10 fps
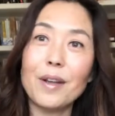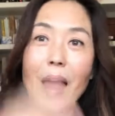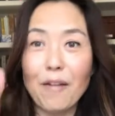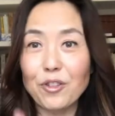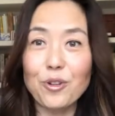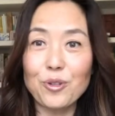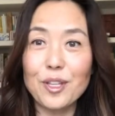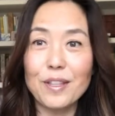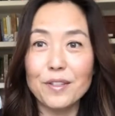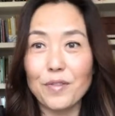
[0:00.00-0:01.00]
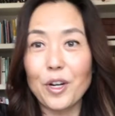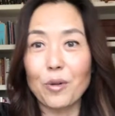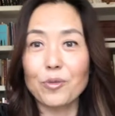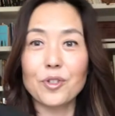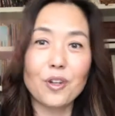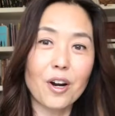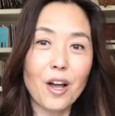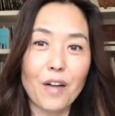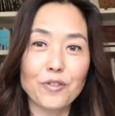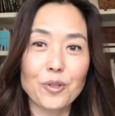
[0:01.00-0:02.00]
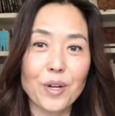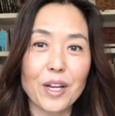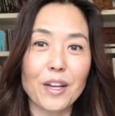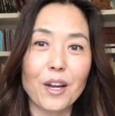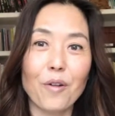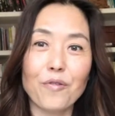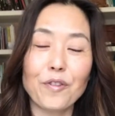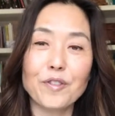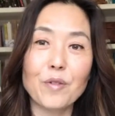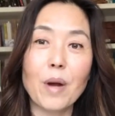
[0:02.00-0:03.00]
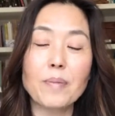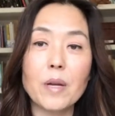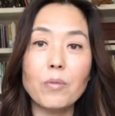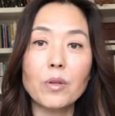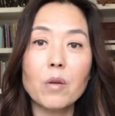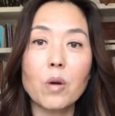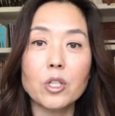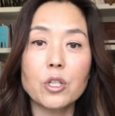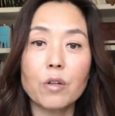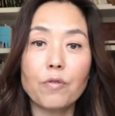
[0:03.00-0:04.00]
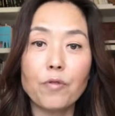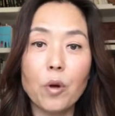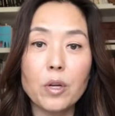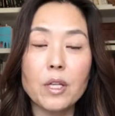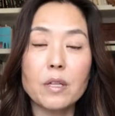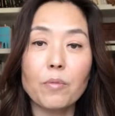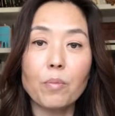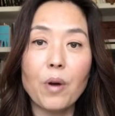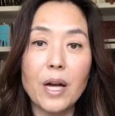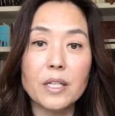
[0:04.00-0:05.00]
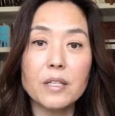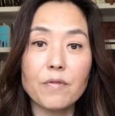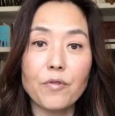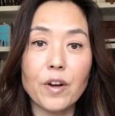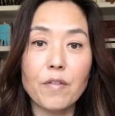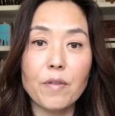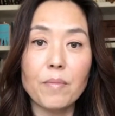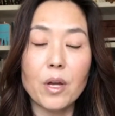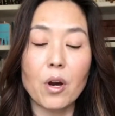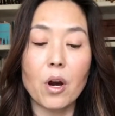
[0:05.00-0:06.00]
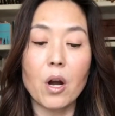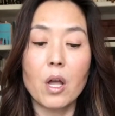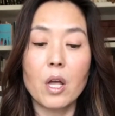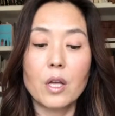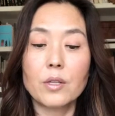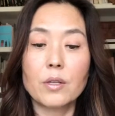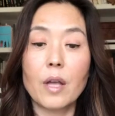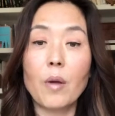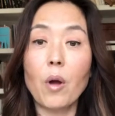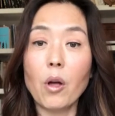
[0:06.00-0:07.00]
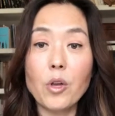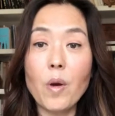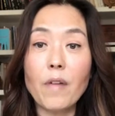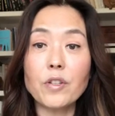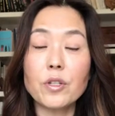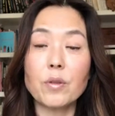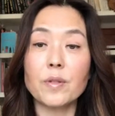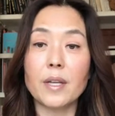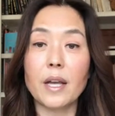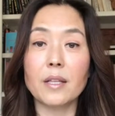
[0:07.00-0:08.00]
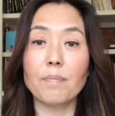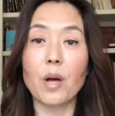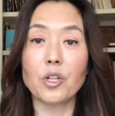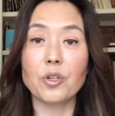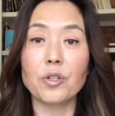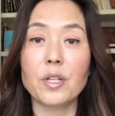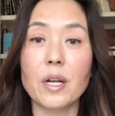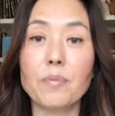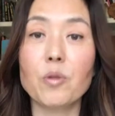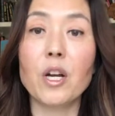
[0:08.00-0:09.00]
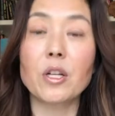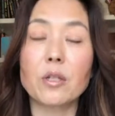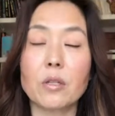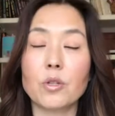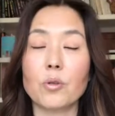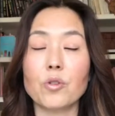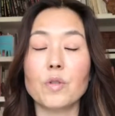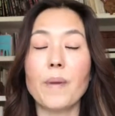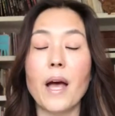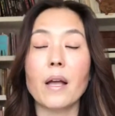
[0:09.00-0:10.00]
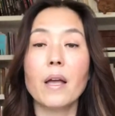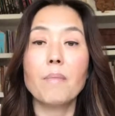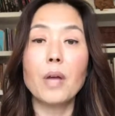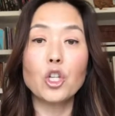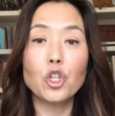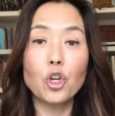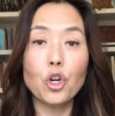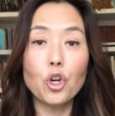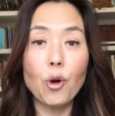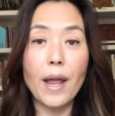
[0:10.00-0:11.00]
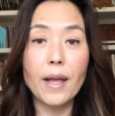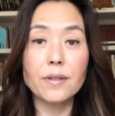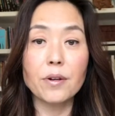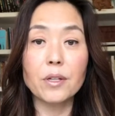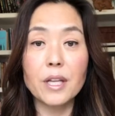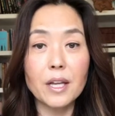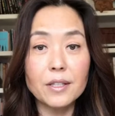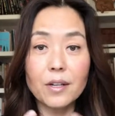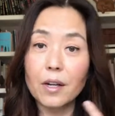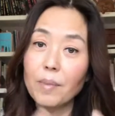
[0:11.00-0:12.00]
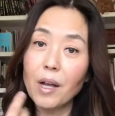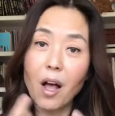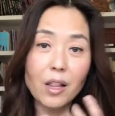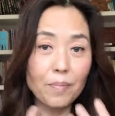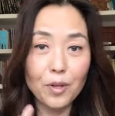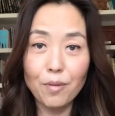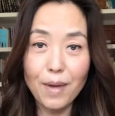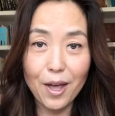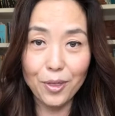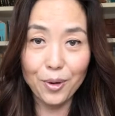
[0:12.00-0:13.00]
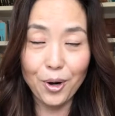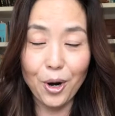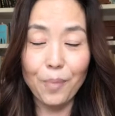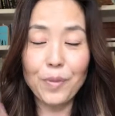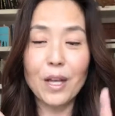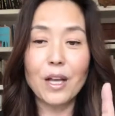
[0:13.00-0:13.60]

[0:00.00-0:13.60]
after you see this video, start off doing, you know, 50 reps. I really want you to focus and practice in front of the mirror. And all you have to do is, again, posture, sit up straight, shoulders back. Make sure your hands are clean because they're going to be all up in your mouth, girl.